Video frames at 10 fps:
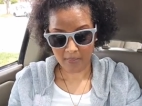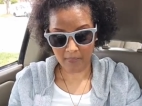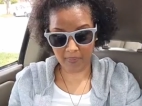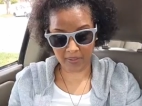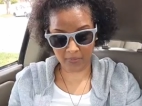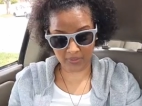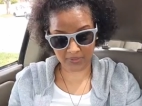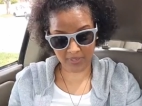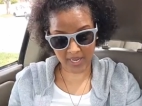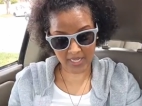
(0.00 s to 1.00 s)
but it was
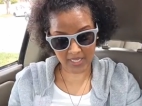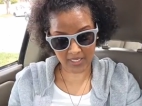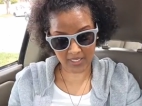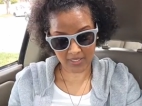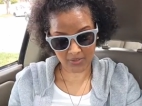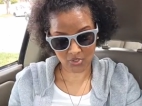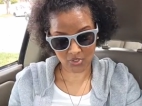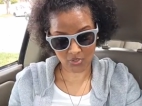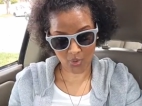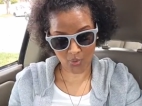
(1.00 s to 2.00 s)
raining,
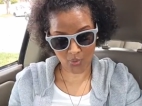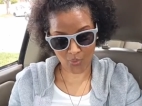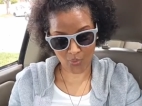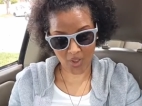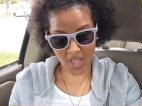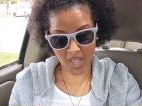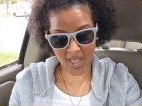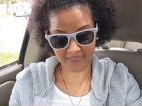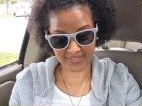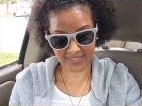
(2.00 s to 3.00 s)
so I
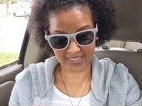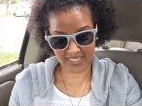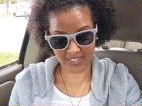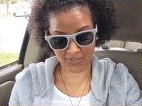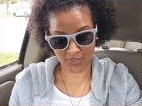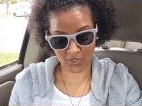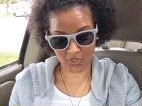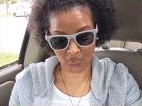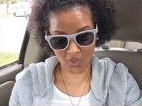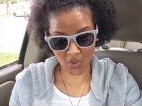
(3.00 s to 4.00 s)
have to sit in the
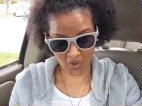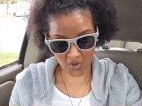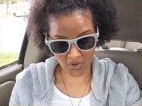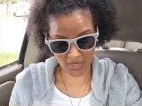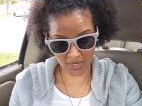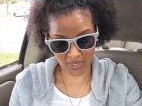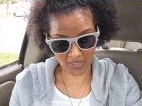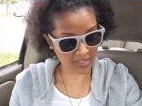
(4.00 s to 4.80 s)
car.